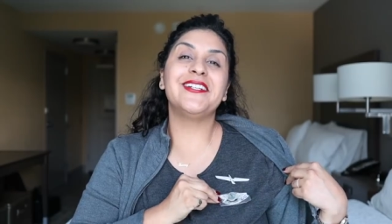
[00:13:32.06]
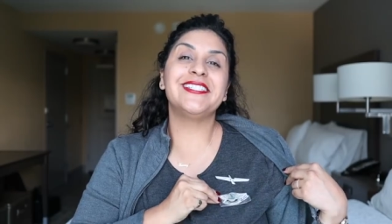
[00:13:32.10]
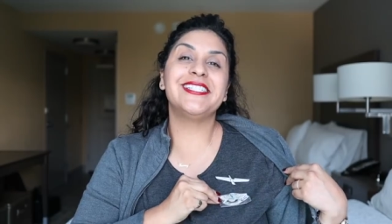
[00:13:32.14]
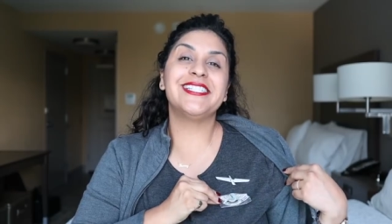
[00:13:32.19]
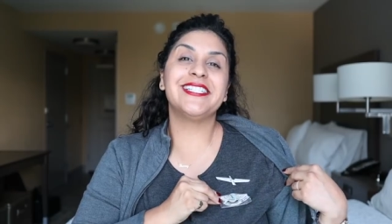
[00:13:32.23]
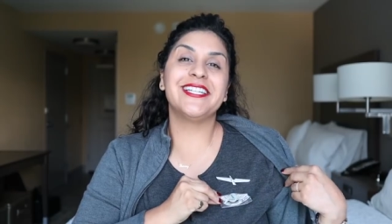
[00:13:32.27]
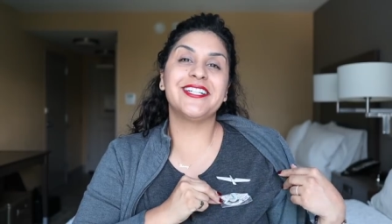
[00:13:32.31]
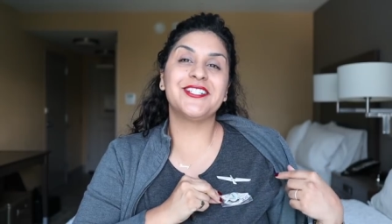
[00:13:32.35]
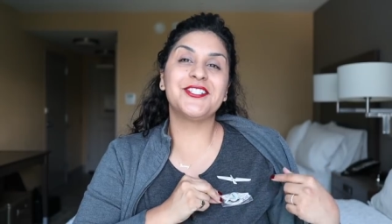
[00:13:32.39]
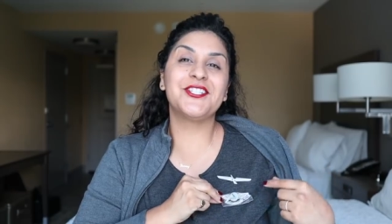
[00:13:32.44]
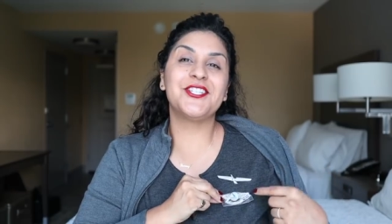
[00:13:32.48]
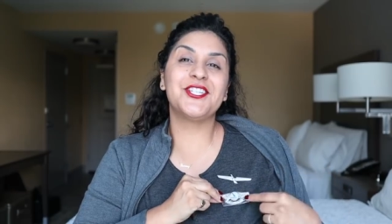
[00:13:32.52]

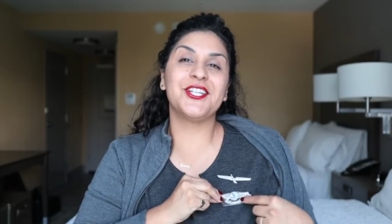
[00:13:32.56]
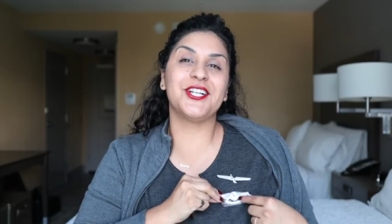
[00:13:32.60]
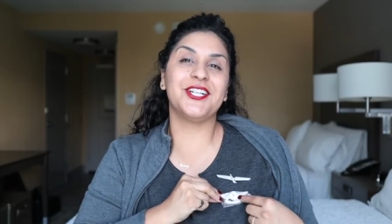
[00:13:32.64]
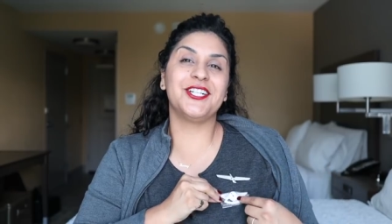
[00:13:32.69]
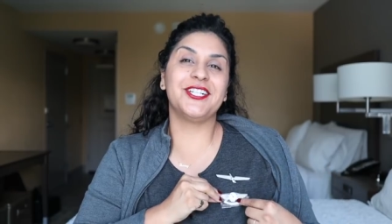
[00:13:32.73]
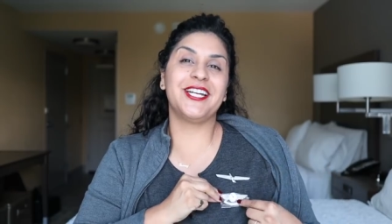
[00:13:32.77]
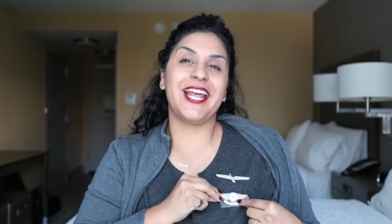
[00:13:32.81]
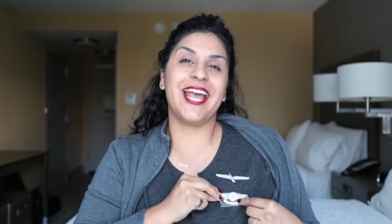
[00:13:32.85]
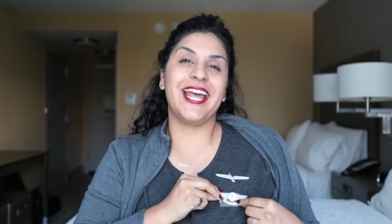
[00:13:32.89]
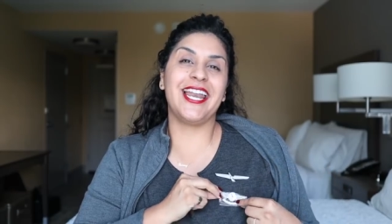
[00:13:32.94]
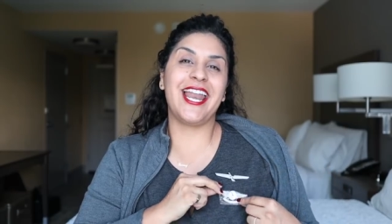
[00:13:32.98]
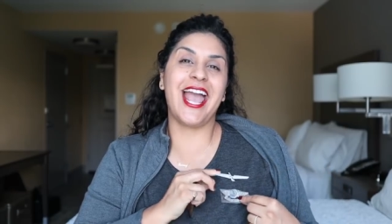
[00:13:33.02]
onto their
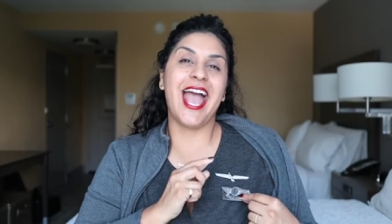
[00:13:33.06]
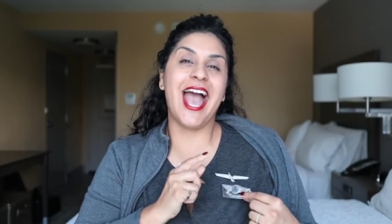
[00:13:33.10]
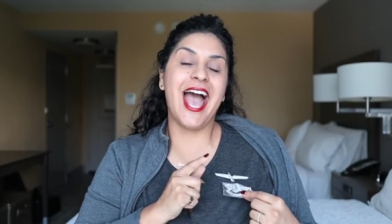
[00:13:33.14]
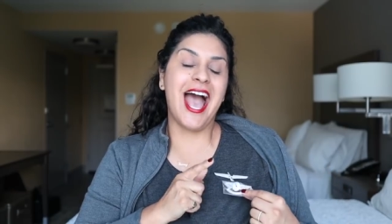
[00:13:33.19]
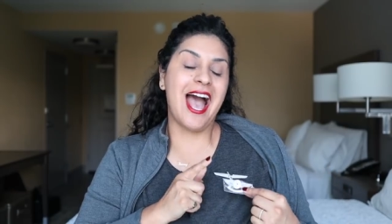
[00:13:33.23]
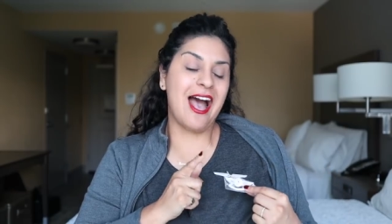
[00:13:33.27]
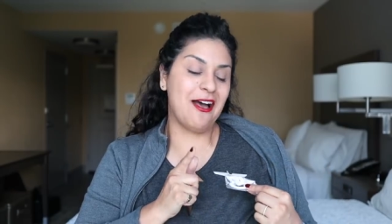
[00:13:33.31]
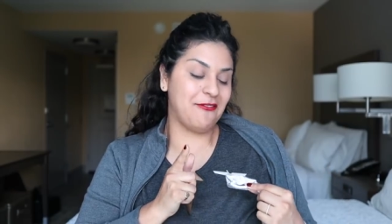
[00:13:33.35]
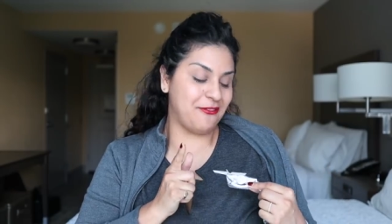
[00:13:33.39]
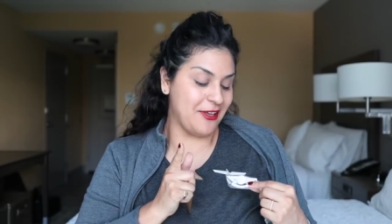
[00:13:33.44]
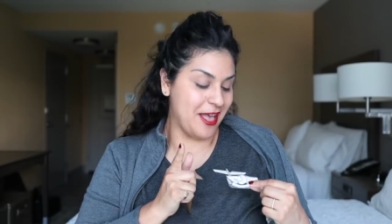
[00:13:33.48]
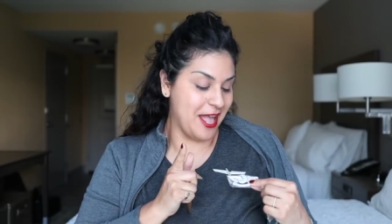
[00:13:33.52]
shirt and
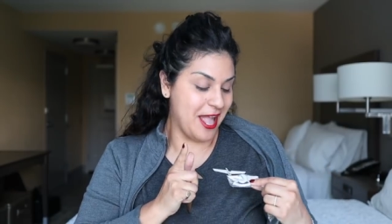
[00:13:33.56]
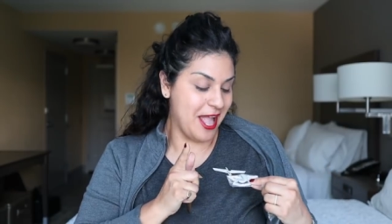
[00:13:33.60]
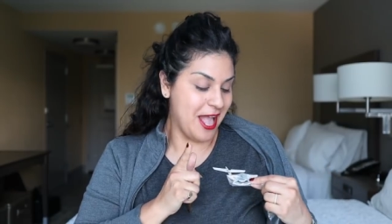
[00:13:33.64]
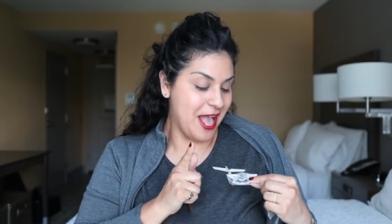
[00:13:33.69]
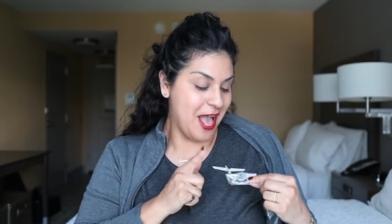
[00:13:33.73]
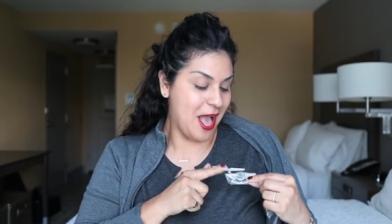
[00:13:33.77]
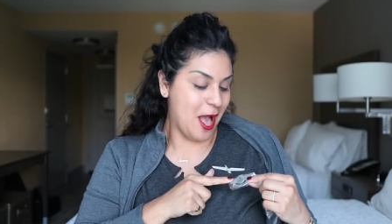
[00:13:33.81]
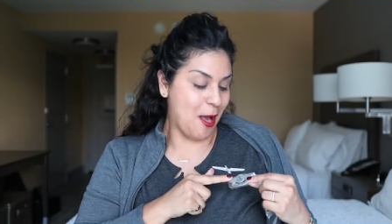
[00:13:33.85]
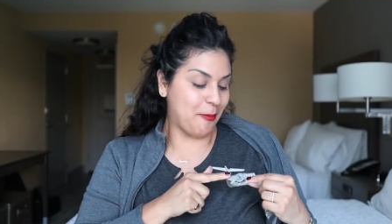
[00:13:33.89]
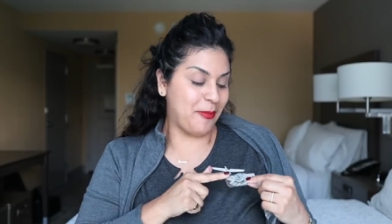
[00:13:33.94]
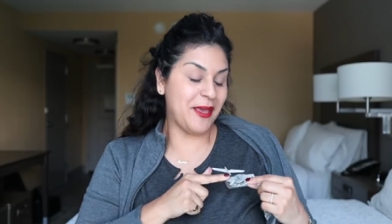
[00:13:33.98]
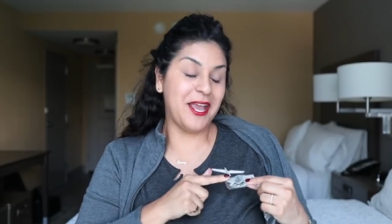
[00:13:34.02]
have
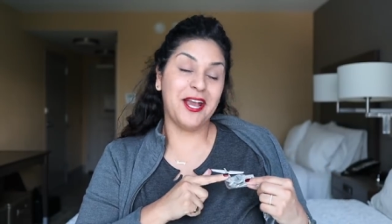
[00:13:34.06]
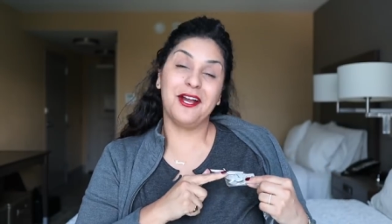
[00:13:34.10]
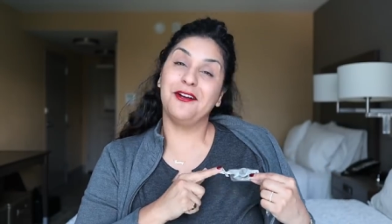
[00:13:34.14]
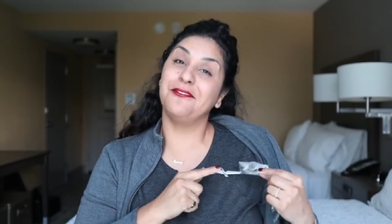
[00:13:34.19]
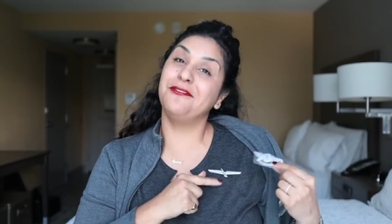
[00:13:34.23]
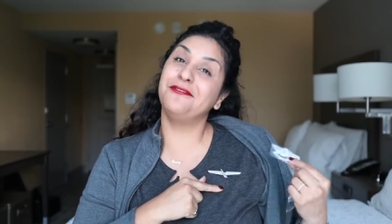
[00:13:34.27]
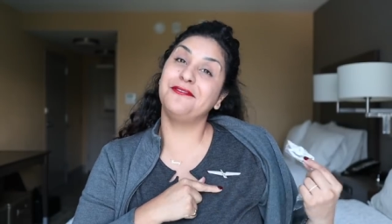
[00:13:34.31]
a pair